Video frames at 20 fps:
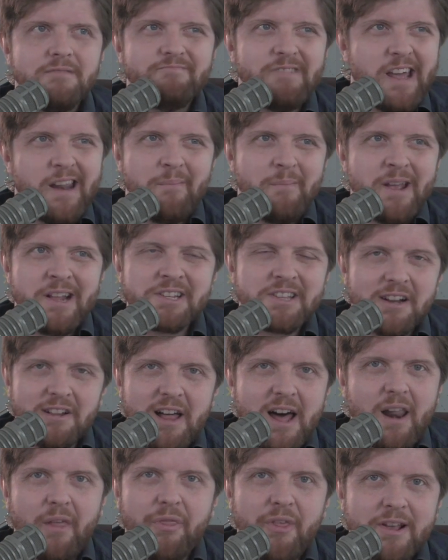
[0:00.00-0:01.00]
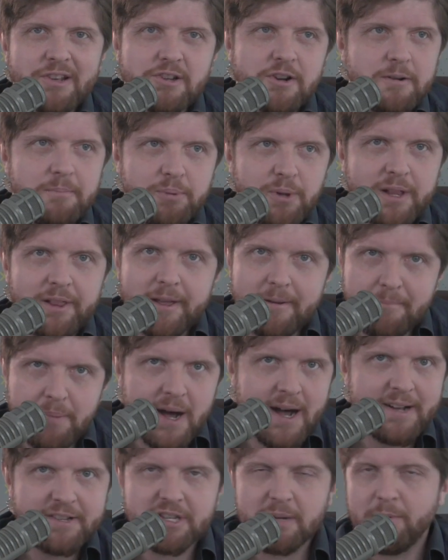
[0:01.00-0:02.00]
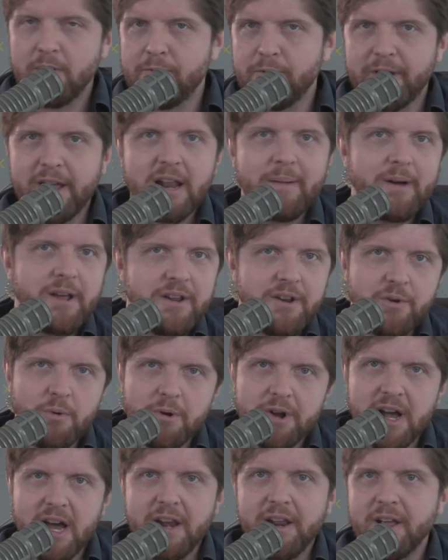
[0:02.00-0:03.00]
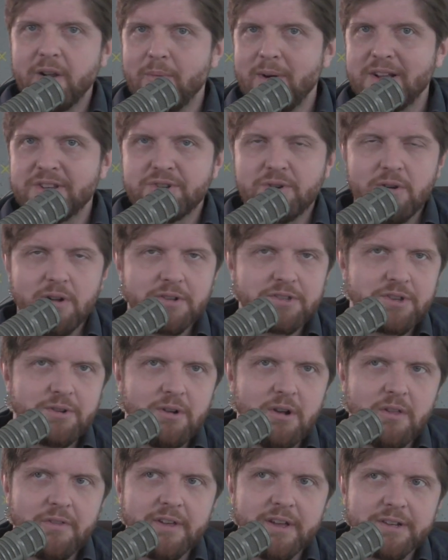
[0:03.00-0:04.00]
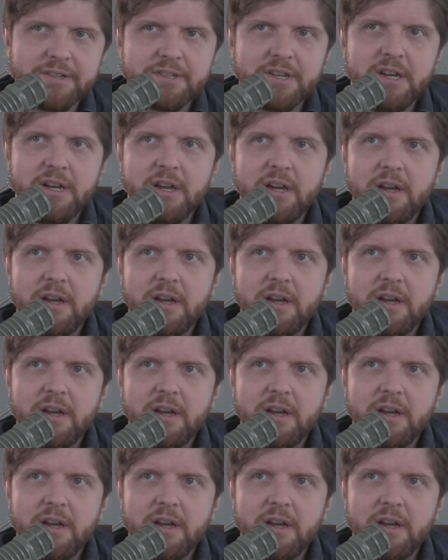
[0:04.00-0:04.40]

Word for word: And it means that a lot of things are completely impossible. Forget about indoor dining and restaurants and all this.